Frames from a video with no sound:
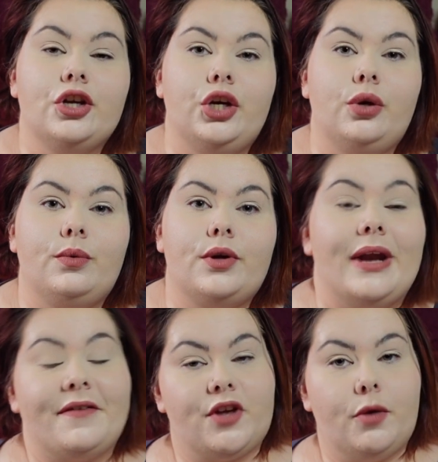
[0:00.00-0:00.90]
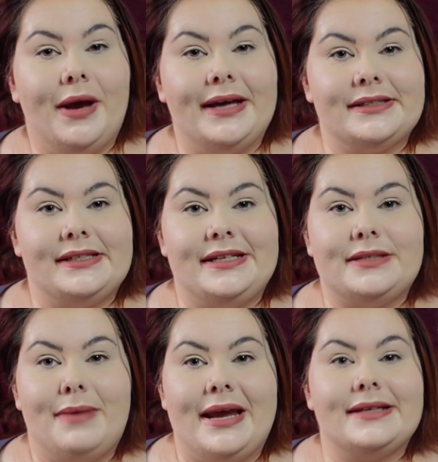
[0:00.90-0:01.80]
you don't have the capacity
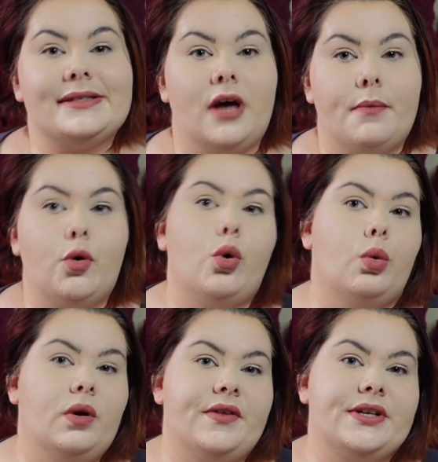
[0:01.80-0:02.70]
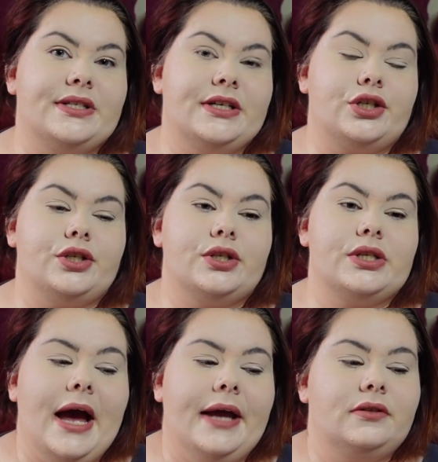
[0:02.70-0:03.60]
to make some or all of the
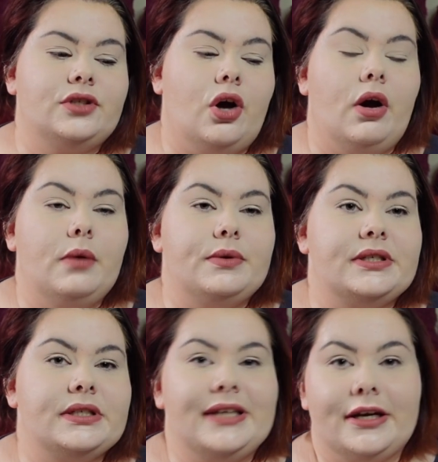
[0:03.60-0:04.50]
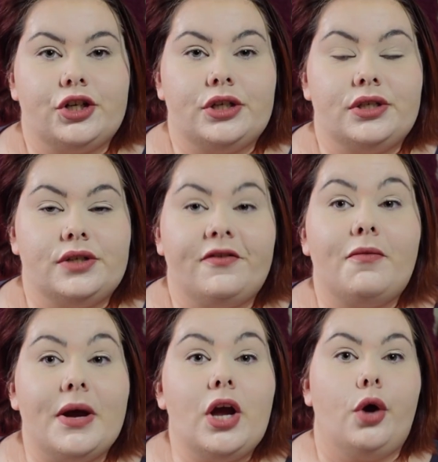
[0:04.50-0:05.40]
decisions. And I was sectioned
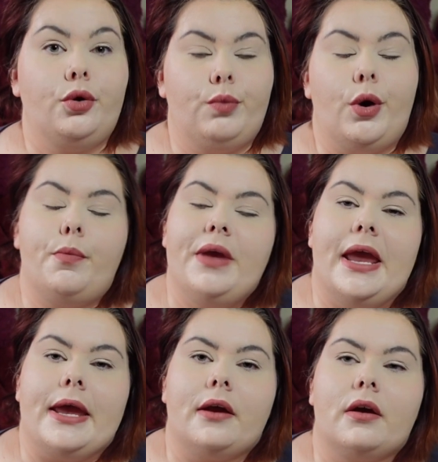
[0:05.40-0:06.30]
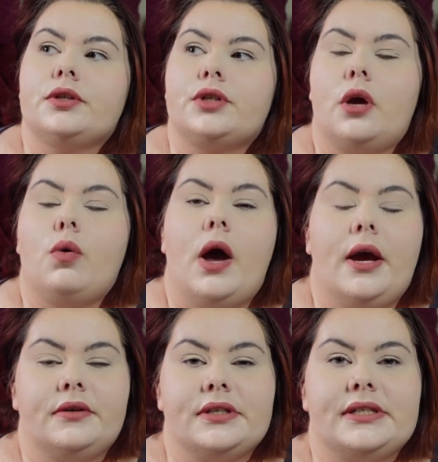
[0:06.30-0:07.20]
for my own well-being. So I
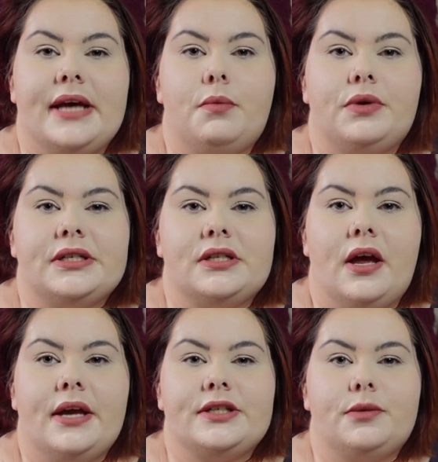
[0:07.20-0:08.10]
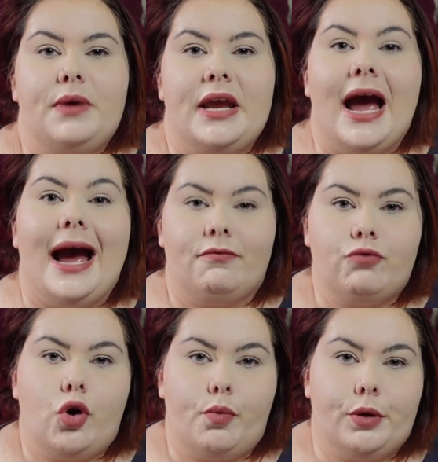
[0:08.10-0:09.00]
understand what it's like to be at
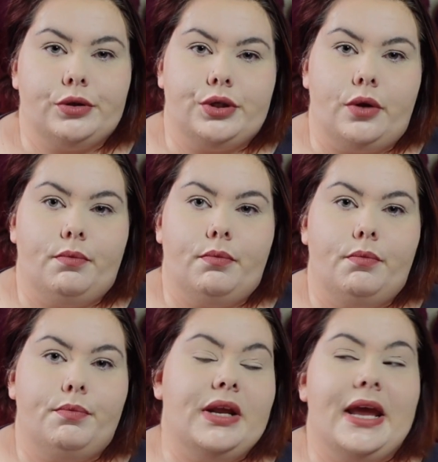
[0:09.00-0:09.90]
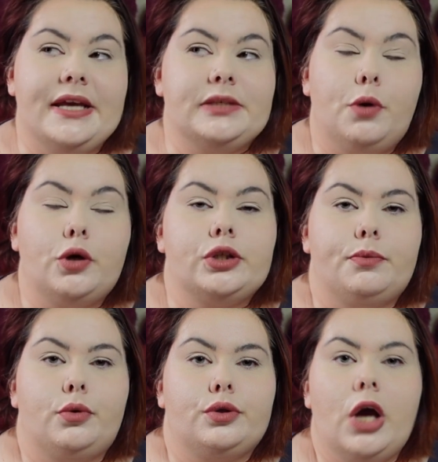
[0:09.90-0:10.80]
rock bottom. But it is
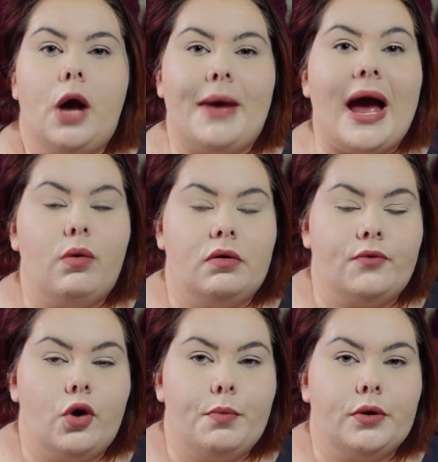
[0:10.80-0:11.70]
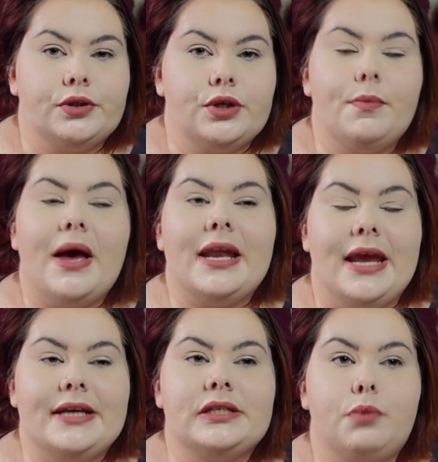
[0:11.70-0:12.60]
possible to come out of rock bottom, and
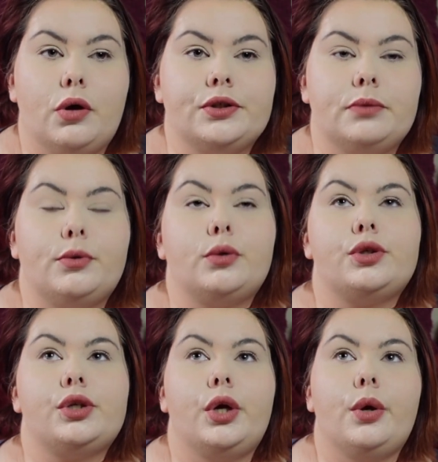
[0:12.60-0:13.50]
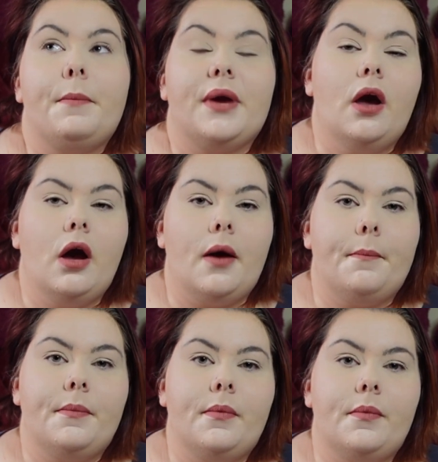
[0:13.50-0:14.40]
it is possible to
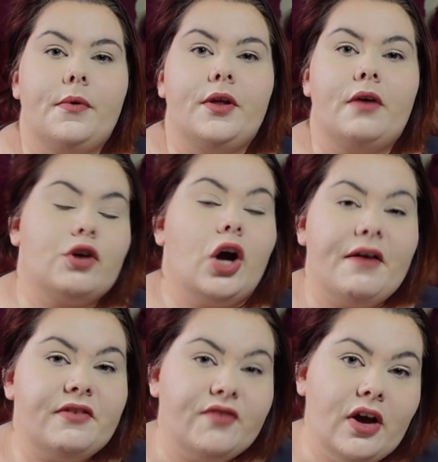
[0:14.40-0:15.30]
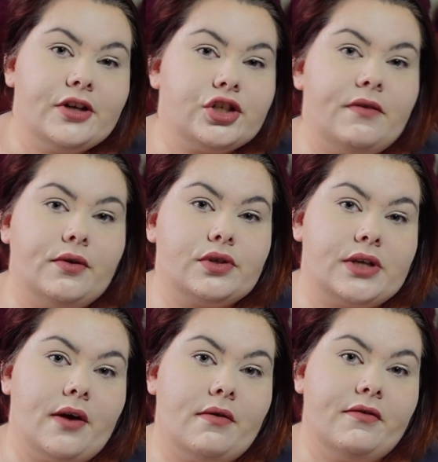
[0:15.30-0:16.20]
become a recovered version of
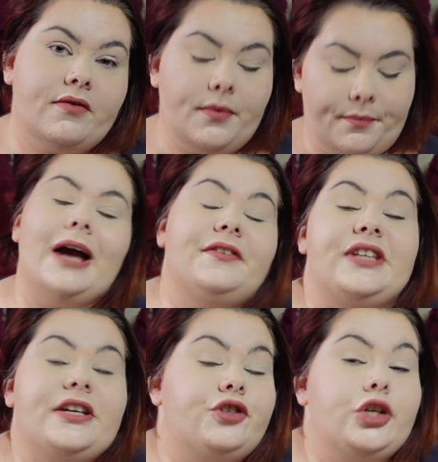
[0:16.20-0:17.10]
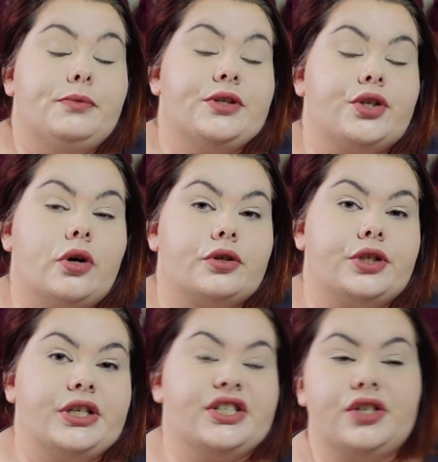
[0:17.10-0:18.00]
yourself. I've seen numerous
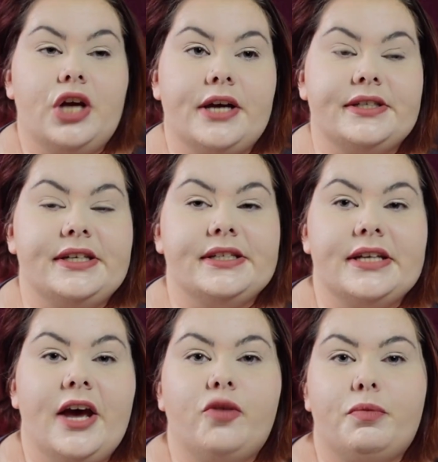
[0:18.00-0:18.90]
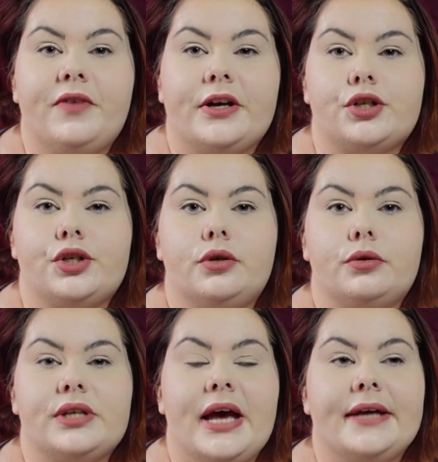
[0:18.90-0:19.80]
doctors, nurses and health
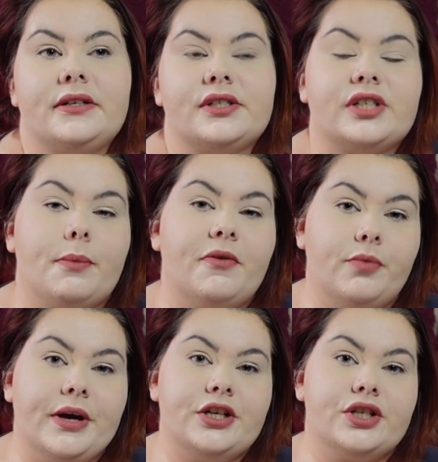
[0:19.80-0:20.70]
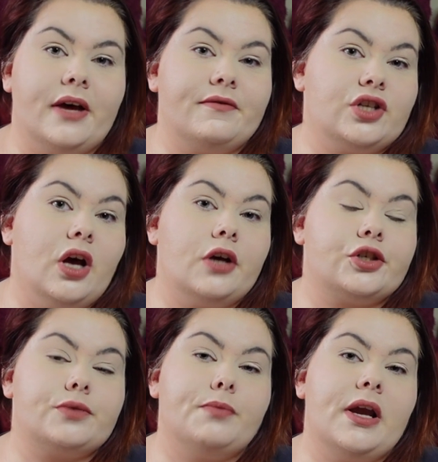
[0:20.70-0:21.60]
professionals, and some of which that have
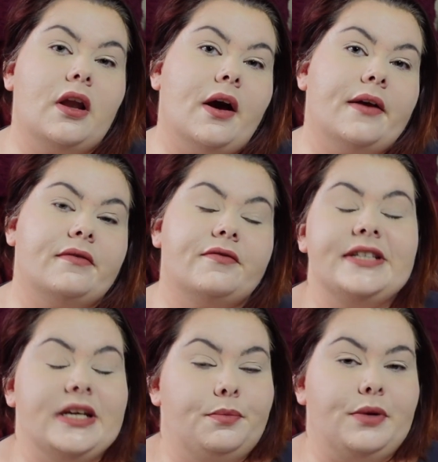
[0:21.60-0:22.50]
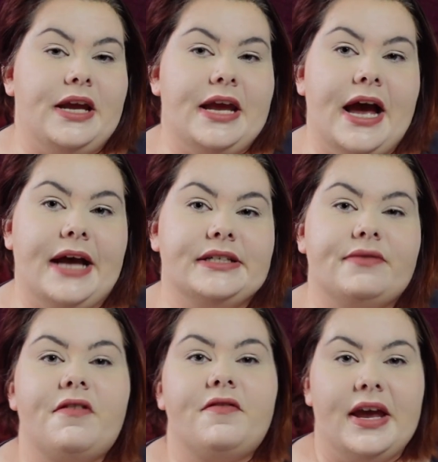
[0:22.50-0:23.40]
touched my life deeply and
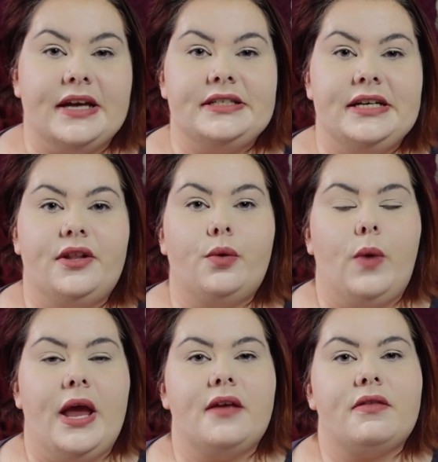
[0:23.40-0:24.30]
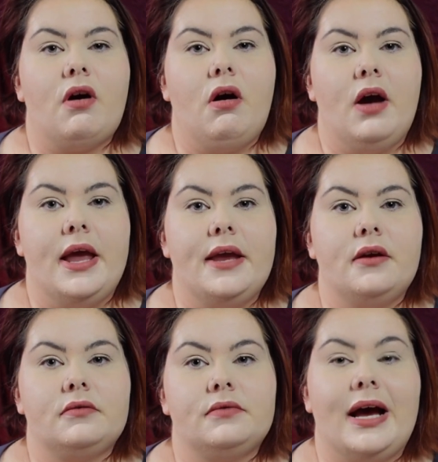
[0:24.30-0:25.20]
have affected the way that
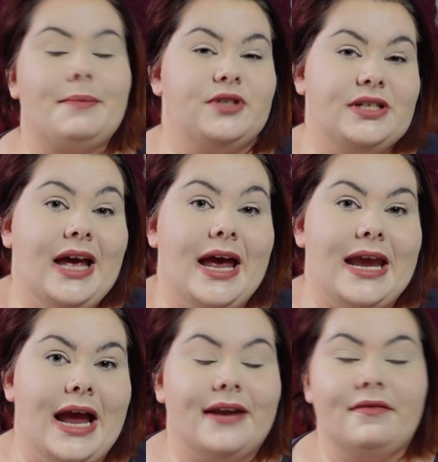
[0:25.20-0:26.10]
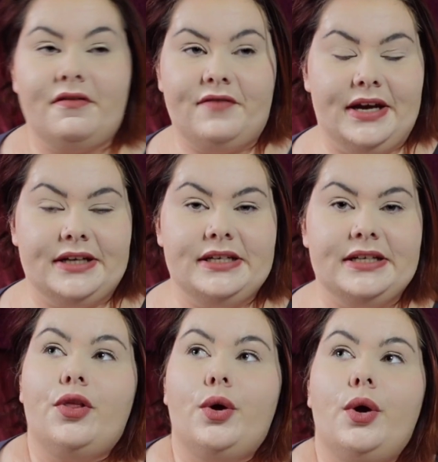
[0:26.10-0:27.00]
I am today and have
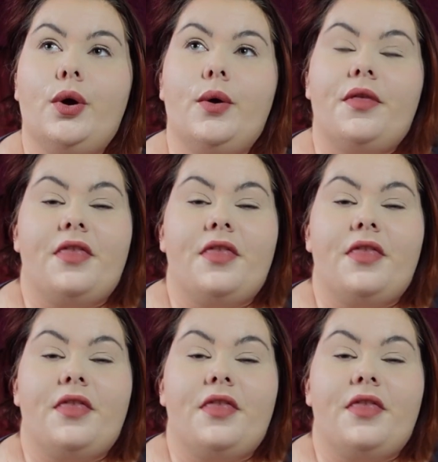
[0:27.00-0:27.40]
affected the